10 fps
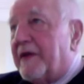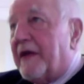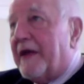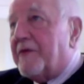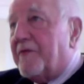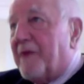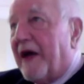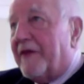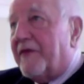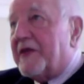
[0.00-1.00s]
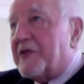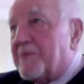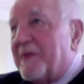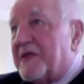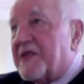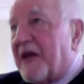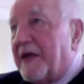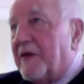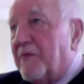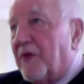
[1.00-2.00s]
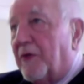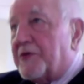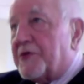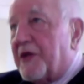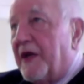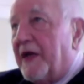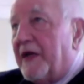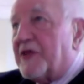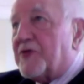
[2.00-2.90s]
When perhaps the opinion that